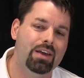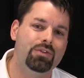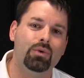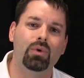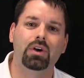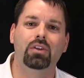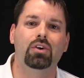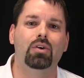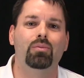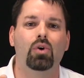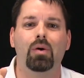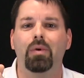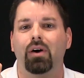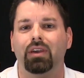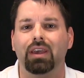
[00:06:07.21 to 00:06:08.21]
If you want to learn
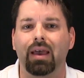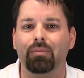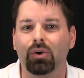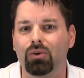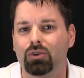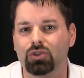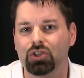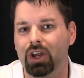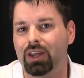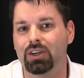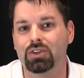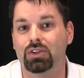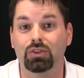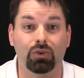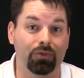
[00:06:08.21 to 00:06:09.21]
more about chemical
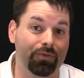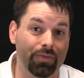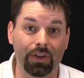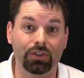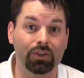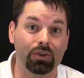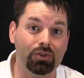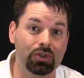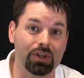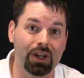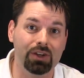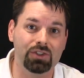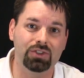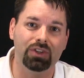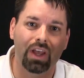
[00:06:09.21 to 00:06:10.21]
changes or physical
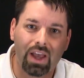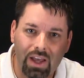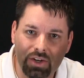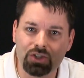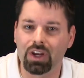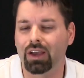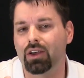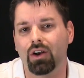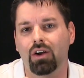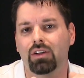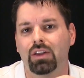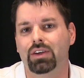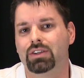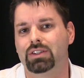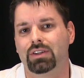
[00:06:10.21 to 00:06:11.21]
changes, check out our
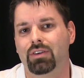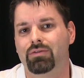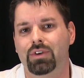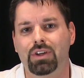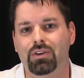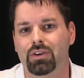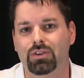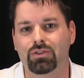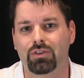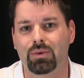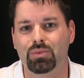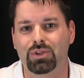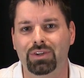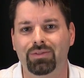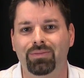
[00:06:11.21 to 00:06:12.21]
links in the video
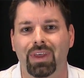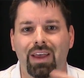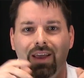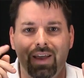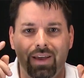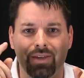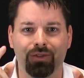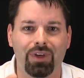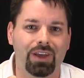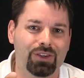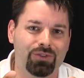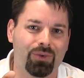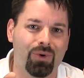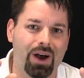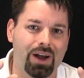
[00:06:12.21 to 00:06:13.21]
description. Thanks for